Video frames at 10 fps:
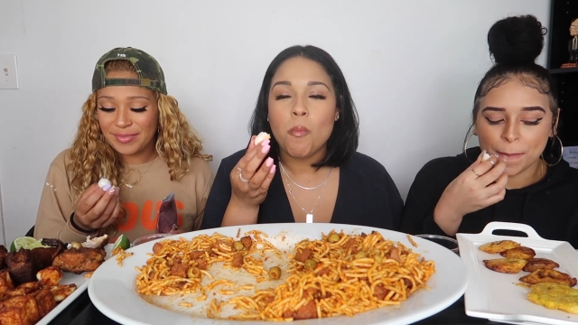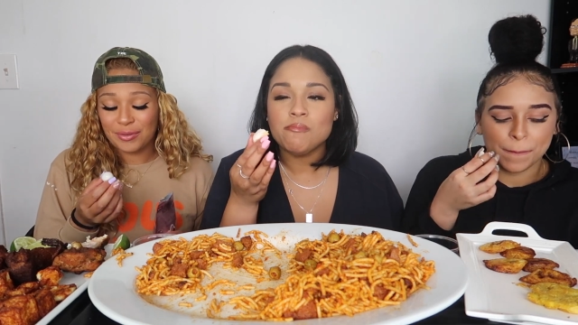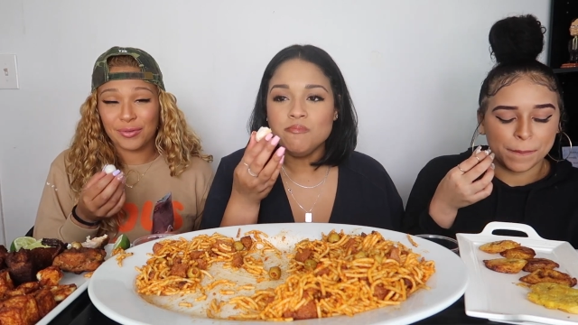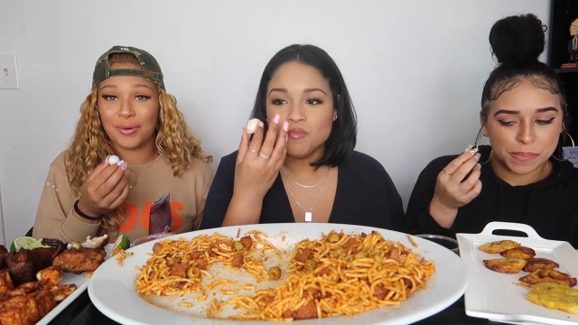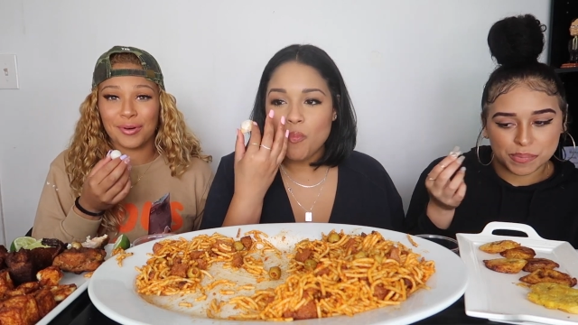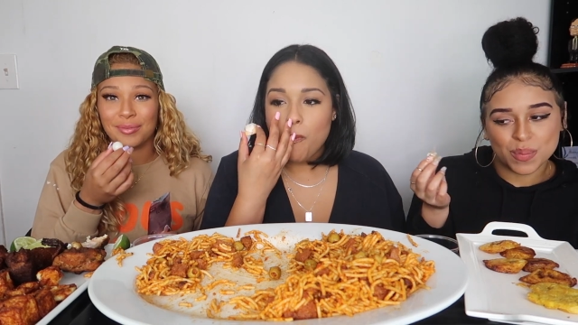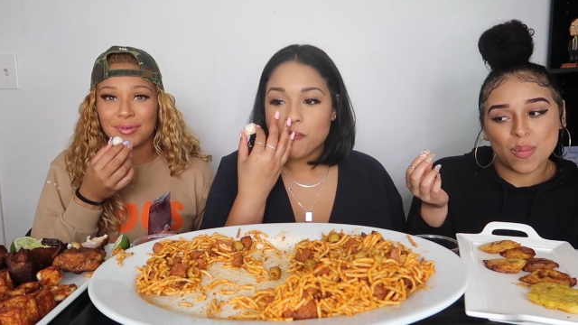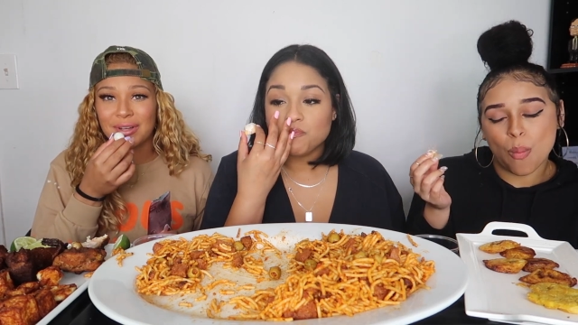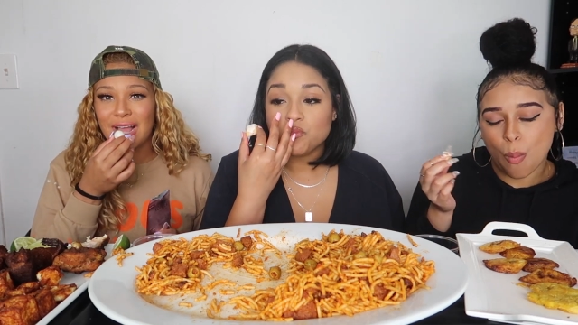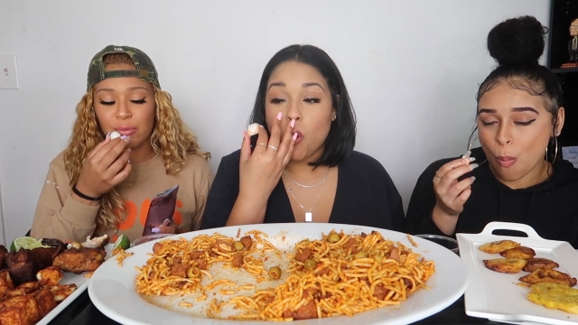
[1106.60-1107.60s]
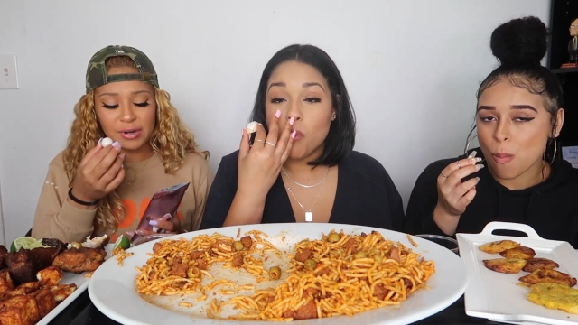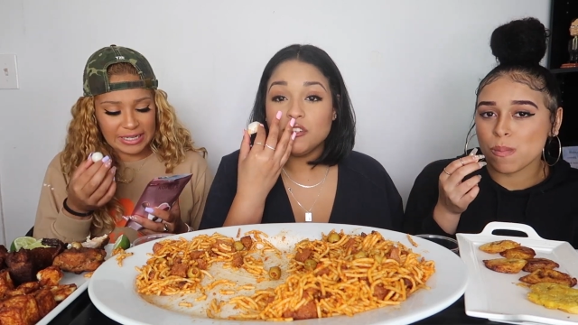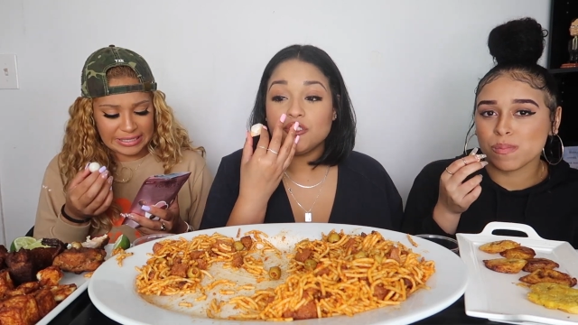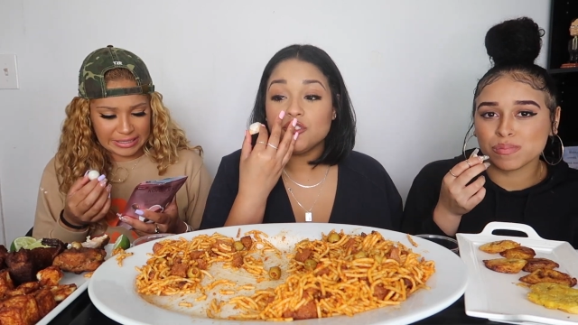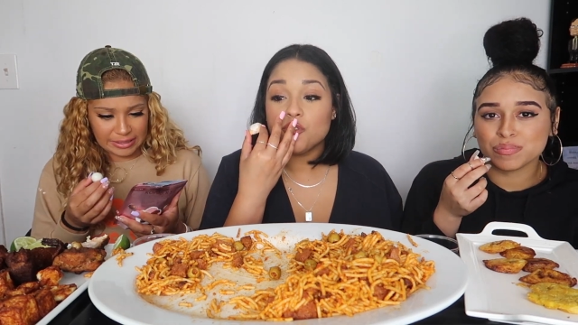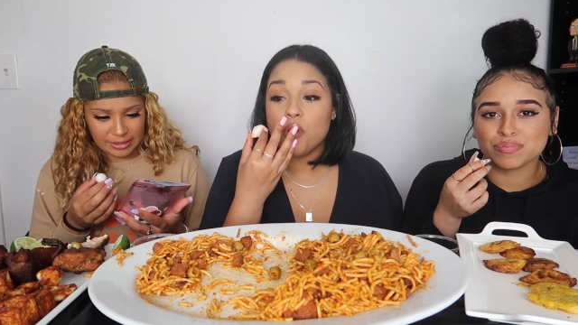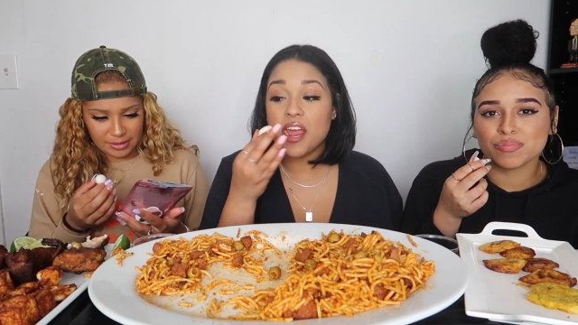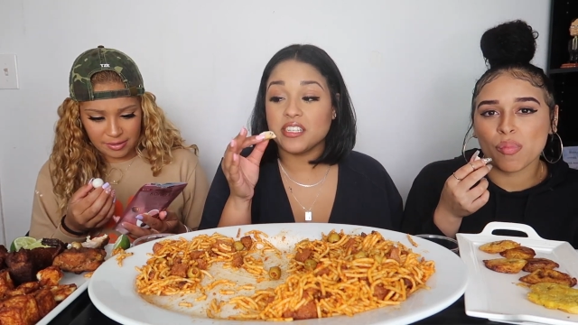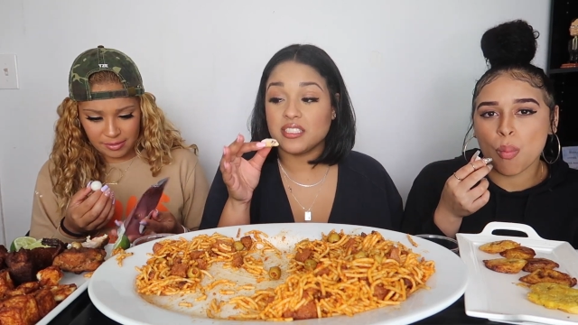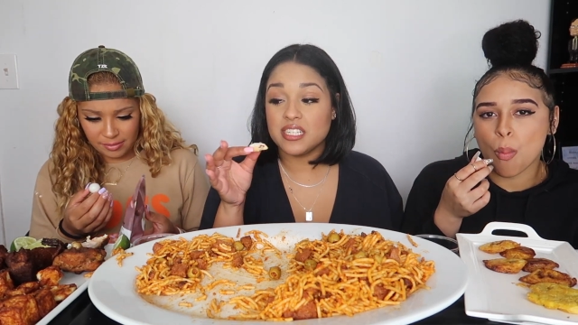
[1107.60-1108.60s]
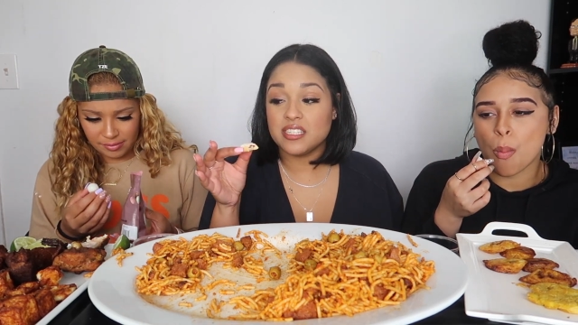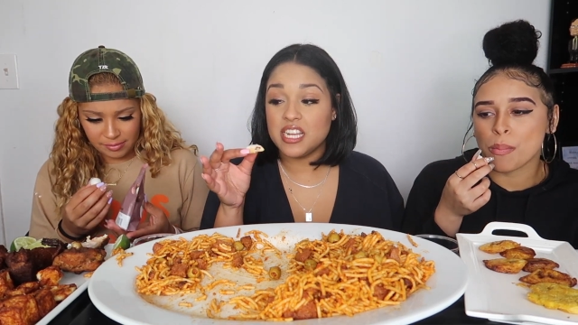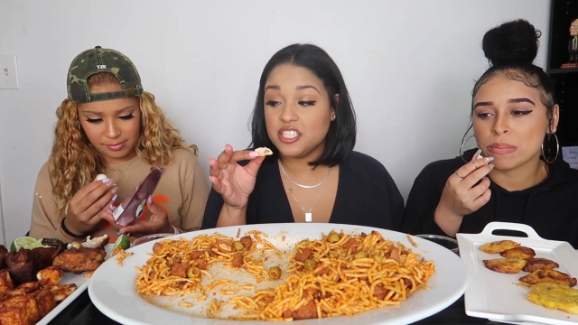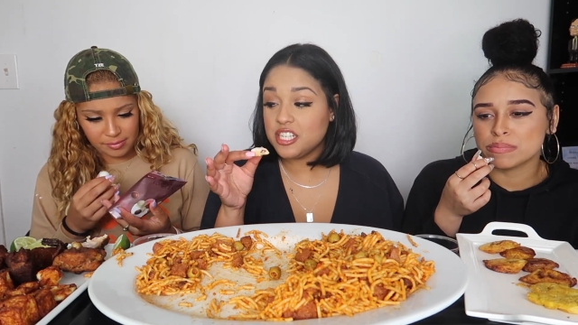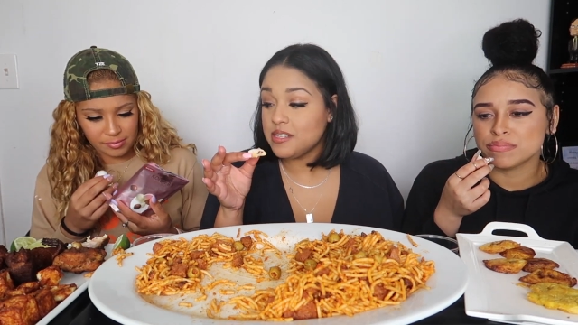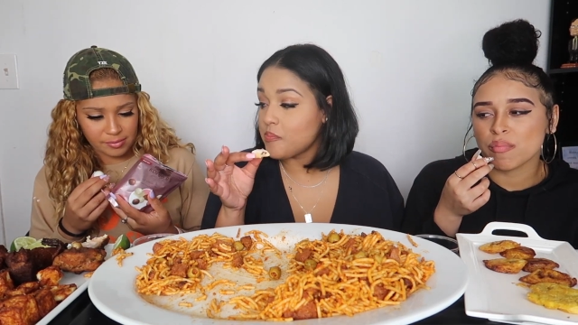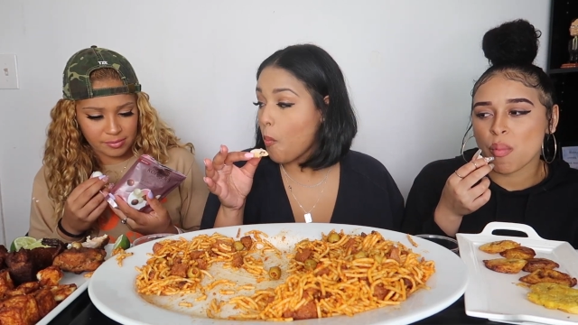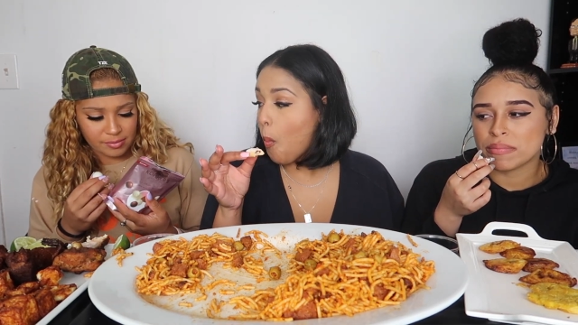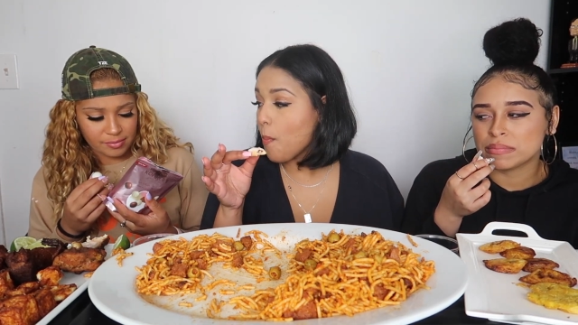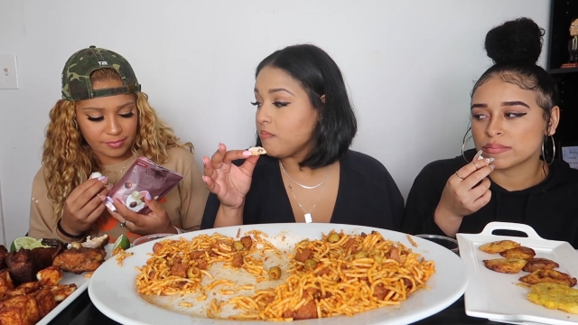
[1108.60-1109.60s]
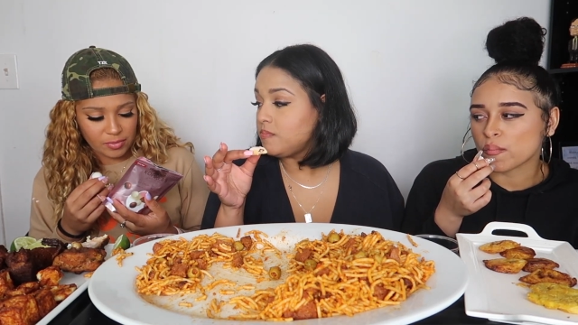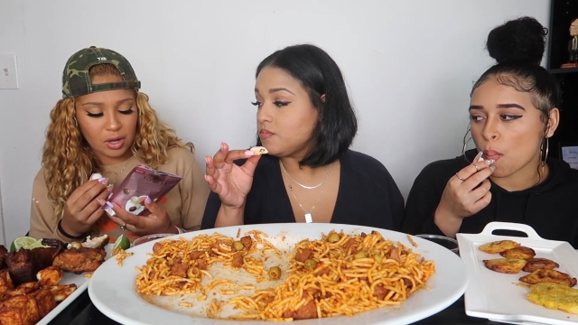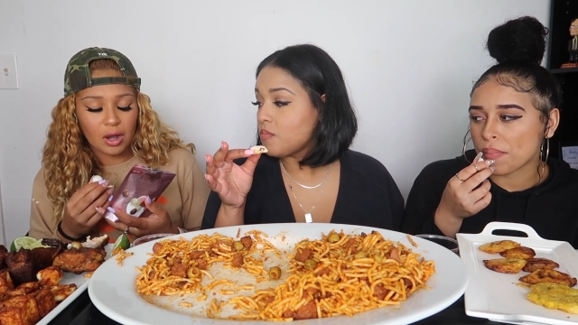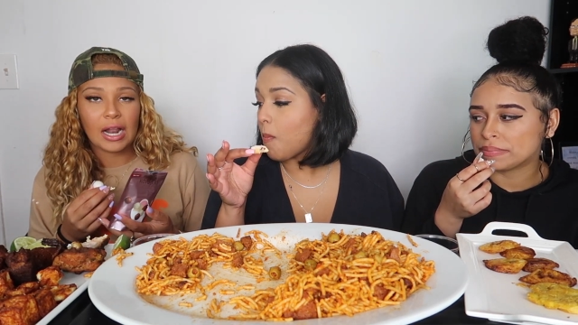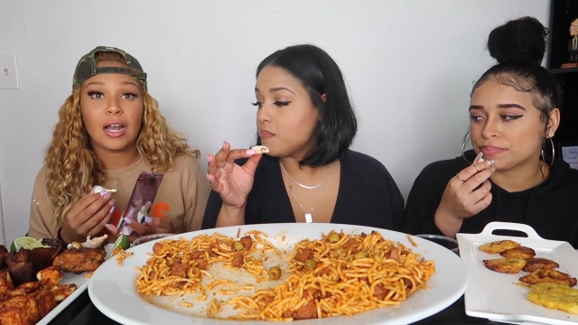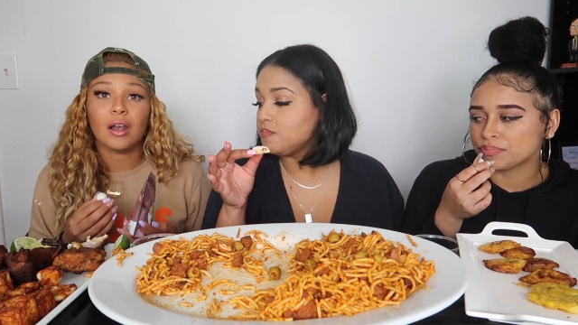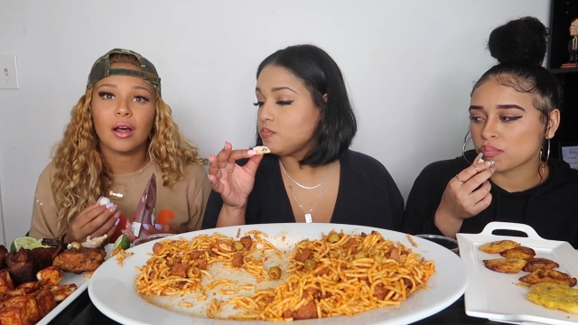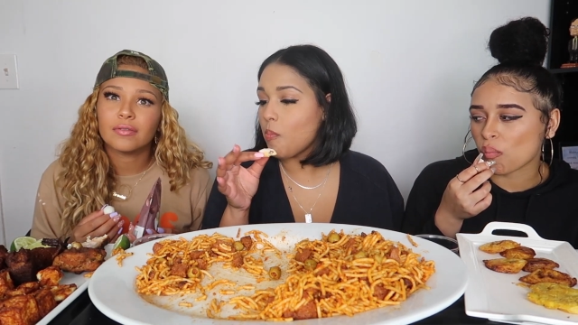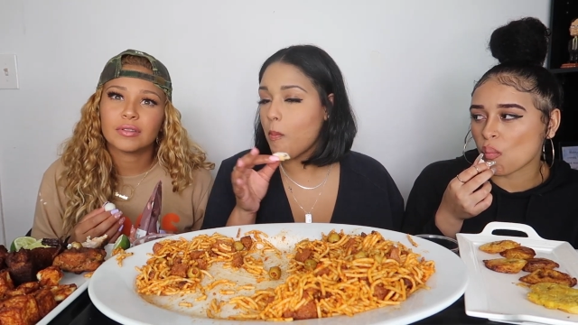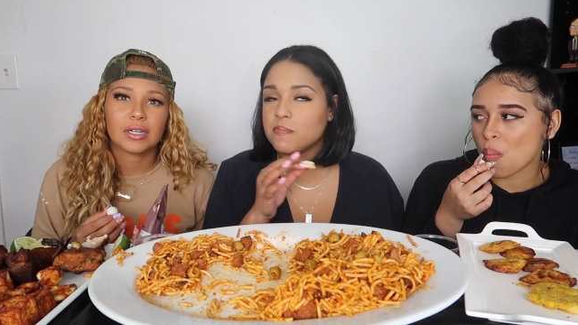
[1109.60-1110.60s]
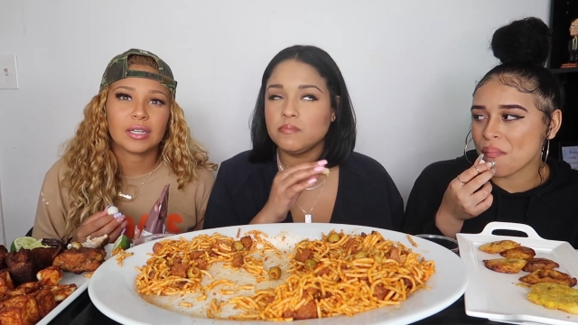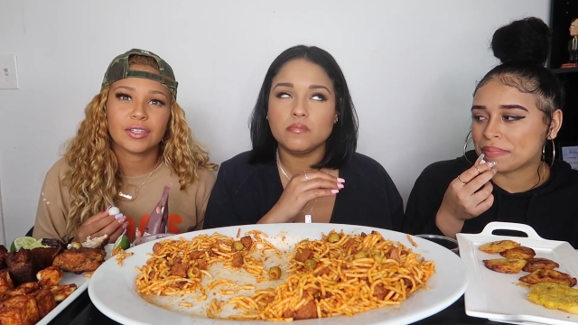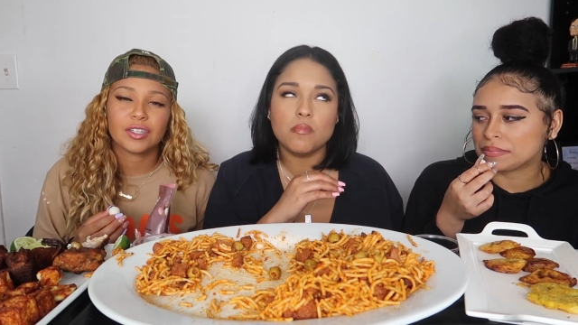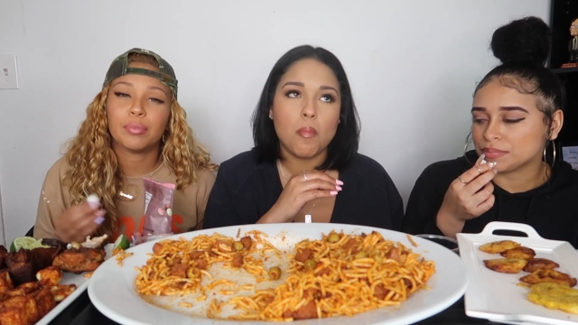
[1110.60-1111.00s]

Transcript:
Speaker 1: it's horrible. What we should this? do like a tres leche. I
Speaker 2: love tres leche.